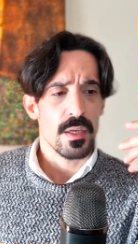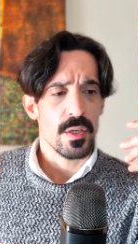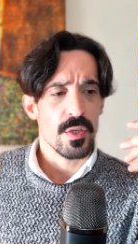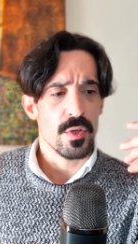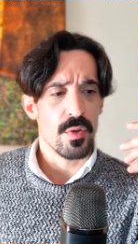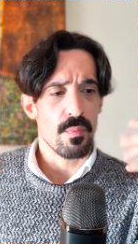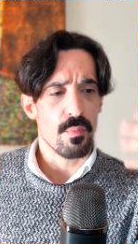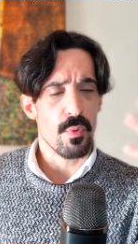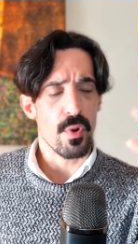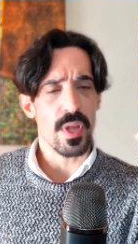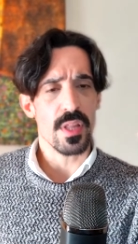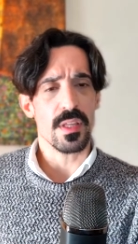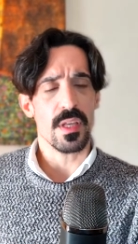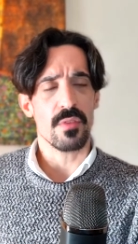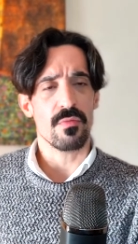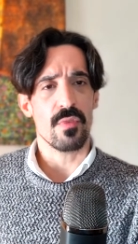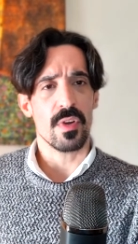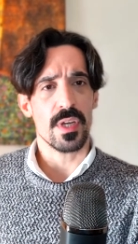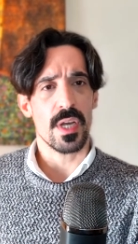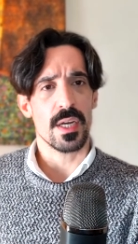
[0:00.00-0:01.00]
your brain
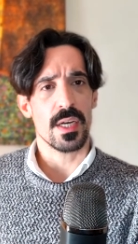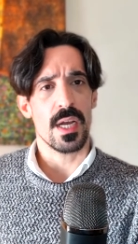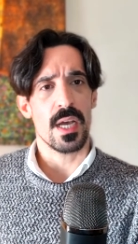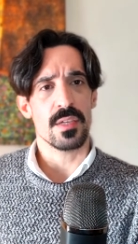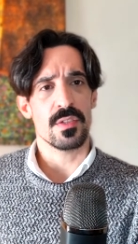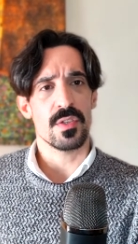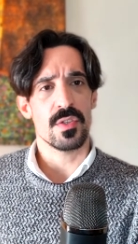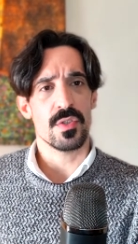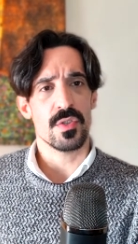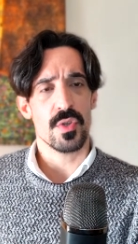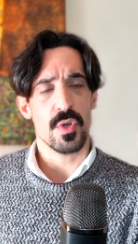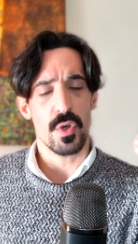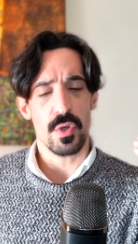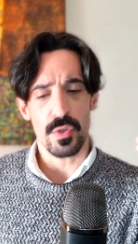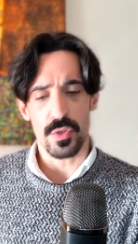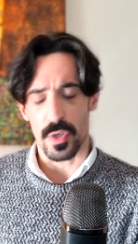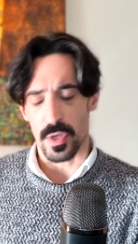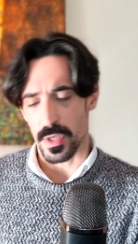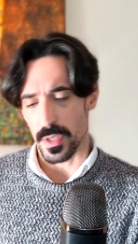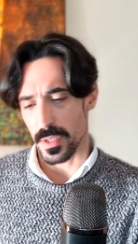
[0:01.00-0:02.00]
then recognizes,
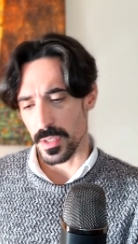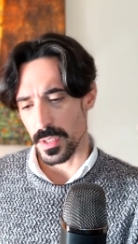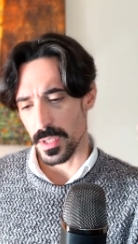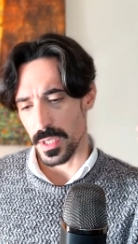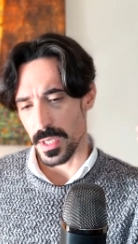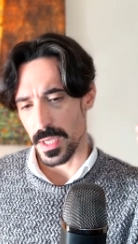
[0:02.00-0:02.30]
hold on,